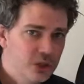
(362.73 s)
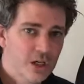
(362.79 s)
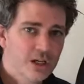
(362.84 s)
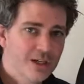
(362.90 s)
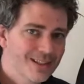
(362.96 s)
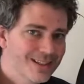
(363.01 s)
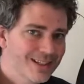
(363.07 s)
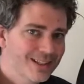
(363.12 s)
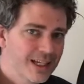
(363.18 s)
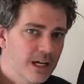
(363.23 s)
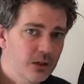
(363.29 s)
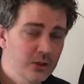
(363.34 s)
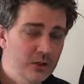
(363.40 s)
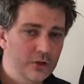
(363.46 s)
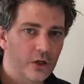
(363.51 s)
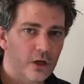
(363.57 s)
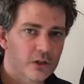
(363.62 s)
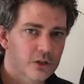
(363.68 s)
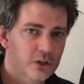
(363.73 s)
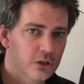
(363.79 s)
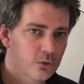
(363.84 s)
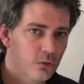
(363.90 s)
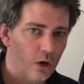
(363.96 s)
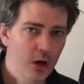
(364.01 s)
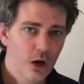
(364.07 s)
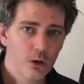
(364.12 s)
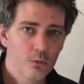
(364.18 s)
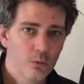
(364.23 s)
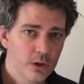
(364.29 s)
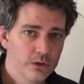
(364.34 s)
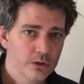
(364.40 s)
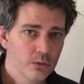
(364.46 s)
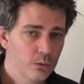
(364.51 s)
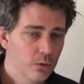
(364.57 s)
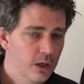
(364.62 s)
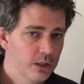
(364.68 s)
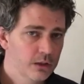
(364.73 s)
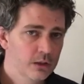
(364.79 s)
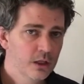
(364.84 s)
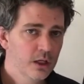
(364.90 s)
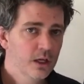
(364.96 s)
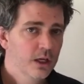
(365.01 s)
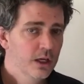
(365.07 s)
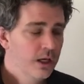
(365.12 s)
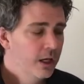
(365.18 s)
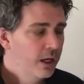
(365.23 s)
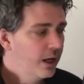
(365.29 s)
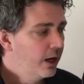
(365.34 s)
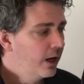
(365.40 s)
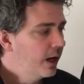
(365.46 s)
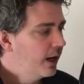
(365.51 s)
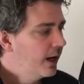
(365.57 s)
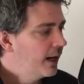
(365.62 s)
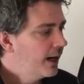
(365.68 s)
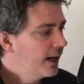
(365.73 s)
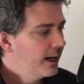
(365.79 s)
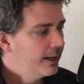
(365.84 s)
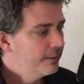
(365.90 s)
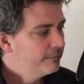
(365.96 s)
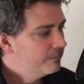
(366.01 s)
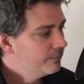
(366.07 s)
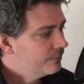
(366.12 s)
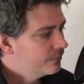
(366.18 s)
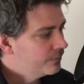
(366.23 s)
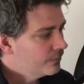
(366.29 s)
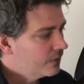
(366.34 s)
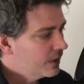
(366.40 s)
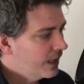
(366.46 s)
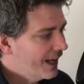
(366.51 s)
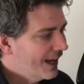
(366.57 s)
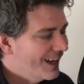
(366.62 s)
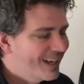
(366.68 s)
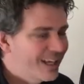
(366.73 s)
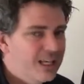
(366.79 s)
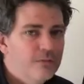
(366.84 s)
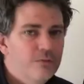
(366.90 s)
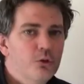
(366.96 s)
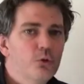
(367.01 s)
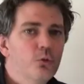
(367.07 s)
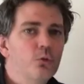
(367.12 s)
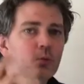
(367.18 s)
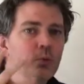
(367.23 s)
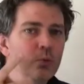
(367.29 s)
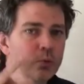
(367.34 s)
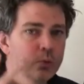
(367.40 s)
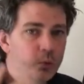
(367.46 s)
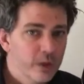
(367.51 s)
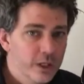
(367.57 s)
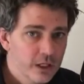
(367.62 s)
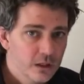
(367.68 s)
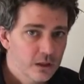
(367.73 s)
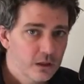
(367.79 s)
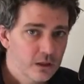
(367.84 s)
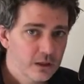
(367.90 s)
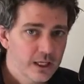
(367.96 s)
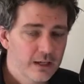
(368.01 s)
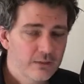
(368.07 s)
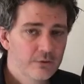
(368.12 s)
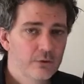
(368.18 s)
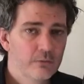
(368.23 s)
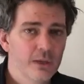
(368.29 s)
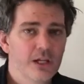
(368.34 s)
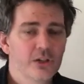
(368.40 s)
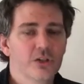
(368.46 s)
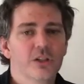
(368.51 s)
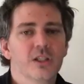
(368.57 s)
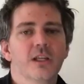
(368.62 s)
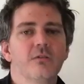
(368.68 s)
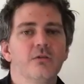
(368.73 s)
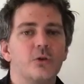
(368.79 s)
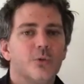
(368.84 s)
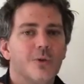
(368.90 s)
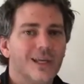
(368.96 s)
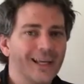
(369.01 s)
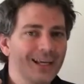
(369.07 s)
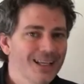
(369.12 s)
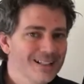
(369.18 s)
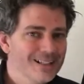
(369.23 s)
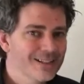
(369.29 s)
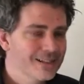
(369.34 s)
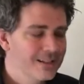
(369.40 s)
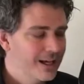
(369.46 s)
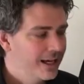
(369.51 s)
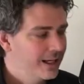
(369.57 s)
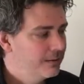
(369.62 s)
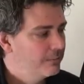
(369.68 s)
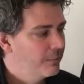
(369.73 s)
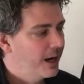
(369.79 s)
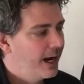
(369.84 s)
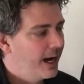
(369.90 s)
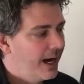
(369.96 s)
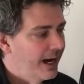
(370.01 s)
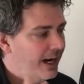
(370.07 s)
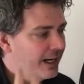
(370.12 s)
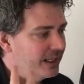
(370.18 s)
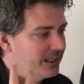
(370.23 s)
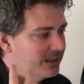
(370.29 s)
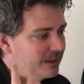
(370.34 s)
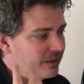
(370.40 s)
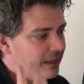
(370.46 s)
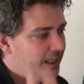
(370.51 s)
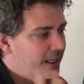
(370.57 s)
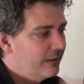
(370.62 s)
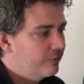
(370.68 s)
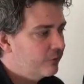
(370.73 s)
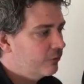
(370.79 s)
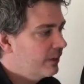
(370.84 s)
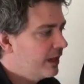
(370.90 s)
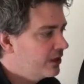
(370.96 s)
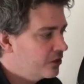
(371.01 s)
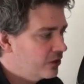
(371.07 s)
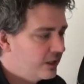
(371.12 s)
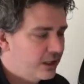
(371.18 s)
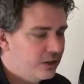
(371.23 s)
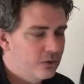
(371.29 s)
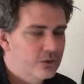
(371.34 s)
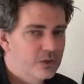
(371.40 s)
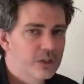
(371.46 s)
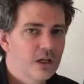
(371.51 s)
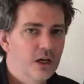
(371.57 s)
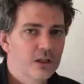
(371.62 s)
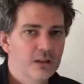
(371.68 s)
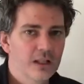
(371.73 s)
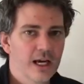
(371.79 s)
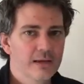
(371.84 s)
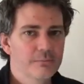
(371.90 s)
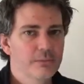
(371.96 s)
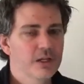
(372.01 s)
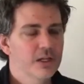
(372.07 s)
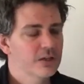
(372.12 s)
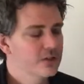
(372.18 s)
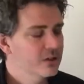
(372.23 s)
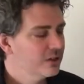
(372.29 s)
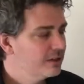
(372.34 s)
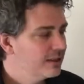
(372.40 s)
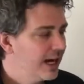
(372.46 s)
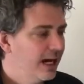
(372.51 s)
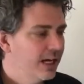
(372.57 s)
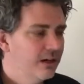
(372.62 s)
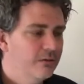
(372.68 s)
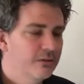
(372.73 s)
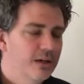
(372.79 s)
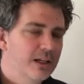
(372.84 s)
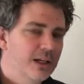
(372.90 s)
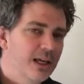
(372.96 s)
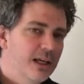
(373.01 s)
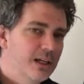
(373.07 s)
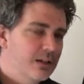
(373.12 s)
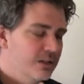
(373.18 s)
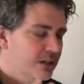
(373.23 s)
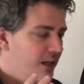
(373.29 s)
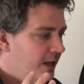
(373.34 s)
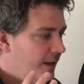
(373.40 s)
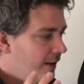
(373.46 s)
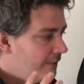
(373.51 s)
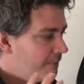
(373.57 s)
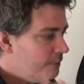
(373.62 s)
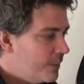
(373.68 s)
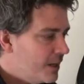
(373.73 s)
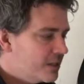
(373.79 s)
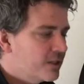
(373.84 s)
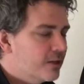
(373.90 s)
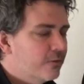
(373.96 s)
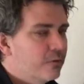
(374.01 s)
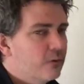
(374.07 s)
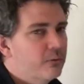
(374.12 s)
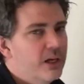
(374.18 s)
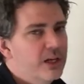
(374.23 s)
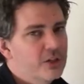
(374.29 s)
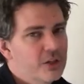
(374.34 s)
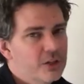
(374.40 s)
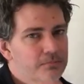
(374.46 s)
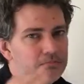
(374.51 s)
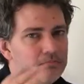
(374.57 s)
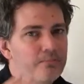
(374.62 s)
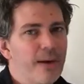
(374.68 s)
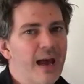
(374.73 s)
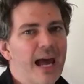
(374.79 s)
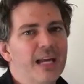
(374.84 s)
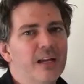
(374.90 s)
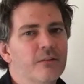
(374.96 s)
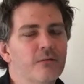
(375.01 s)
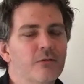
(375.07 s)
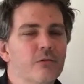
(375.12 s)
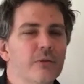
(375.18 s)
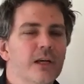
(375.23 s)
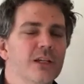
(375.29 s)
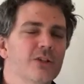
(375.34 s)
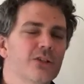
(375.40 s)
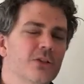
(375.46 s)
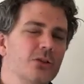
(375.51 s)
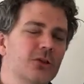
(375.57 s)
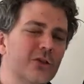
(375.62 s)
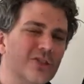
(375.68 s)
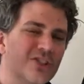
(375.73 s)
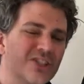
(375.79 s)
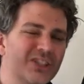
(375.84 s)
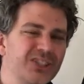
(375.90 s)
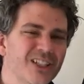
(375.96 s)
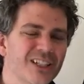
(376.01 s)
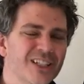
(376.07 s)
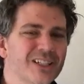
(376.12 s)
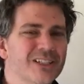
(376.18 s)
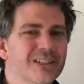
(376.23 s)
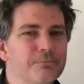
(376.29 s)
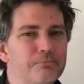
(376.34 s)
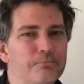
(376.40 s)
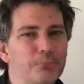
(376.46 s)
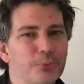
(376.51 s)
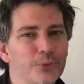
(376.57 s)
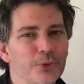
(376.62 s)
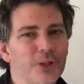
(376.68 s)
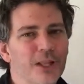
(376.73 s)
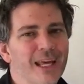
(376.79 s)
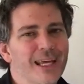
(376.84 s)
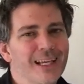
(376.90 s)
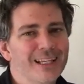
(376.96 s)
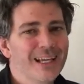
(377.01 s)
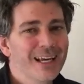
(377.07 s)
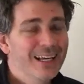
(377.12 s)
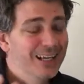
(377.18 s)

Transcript: I could sit down and talk to you all one-to-one and give you real information, give you insight behind the information that you see online, because a lot of it is misinformation, bad information, or just plain